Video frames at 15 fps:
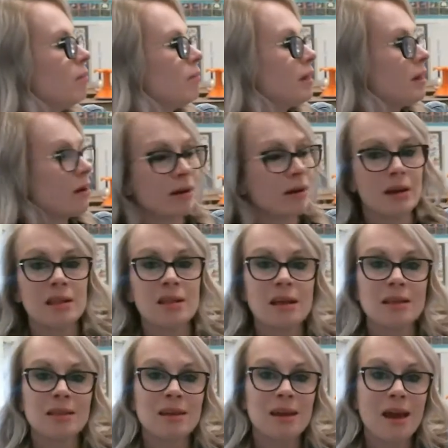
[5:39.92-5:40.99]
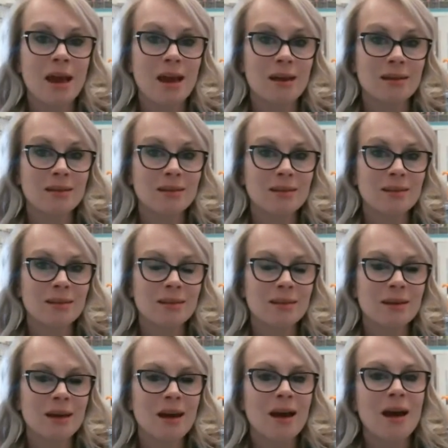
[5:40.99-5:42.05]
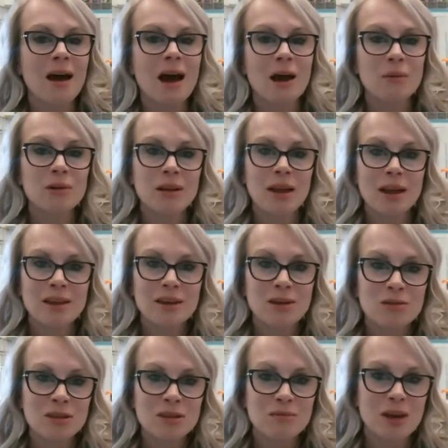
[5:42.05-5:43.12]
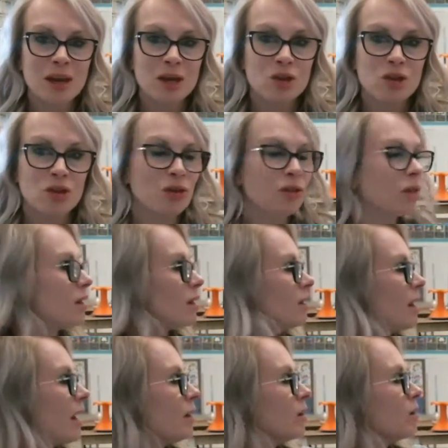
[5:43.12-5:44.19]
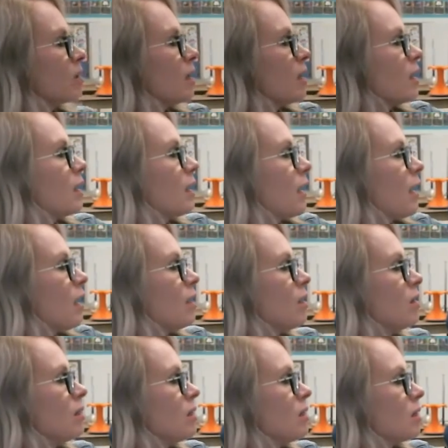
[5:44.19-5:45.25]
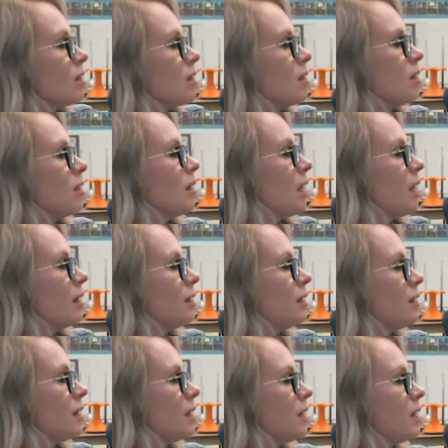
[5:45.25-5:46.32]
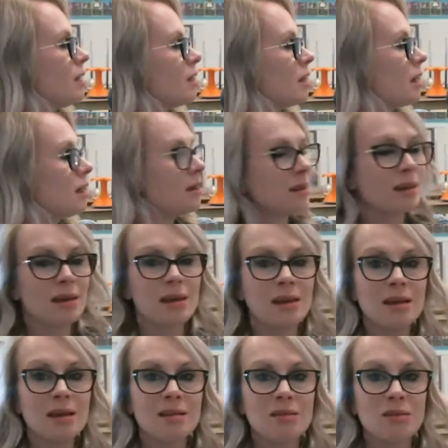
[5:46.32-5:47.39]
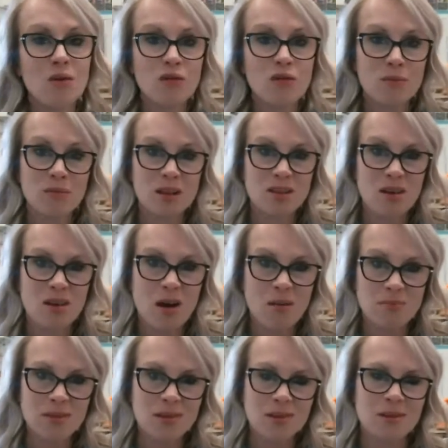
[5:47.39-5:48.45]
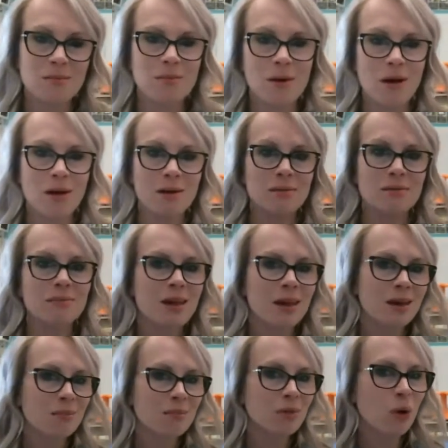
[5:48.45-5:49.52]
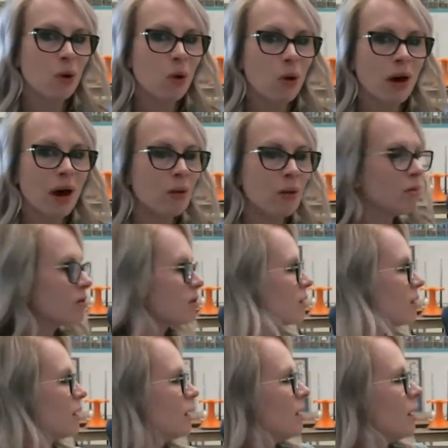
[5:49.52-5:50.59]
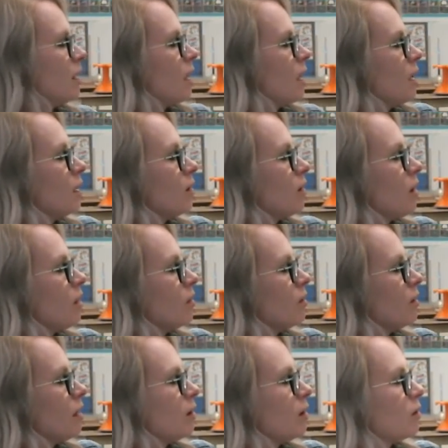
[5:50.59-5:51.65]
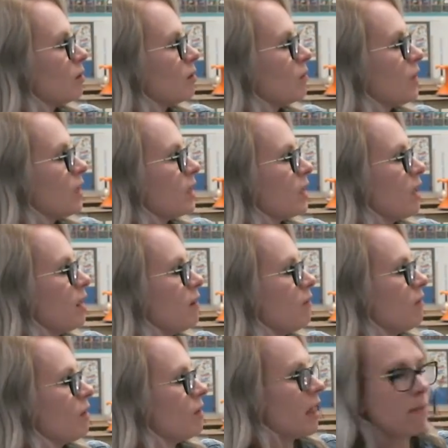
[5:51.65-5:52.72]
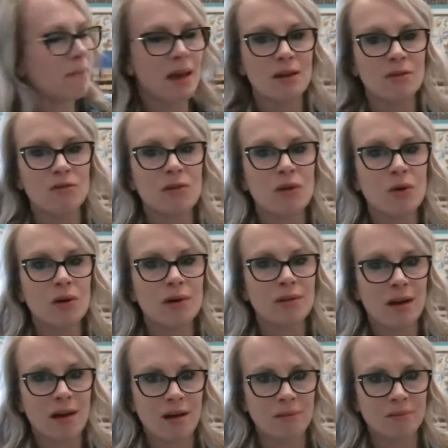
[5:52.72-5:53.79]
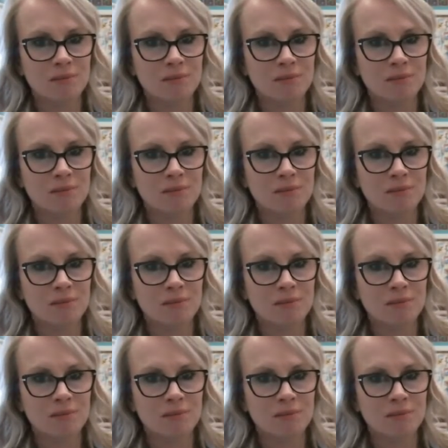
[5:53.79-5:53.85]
periods at the end. I would like you to make sure that letters like L's and D's and T's go from the top to the bottom, take up the whole house, and your other letters fit kind of on that main floor there.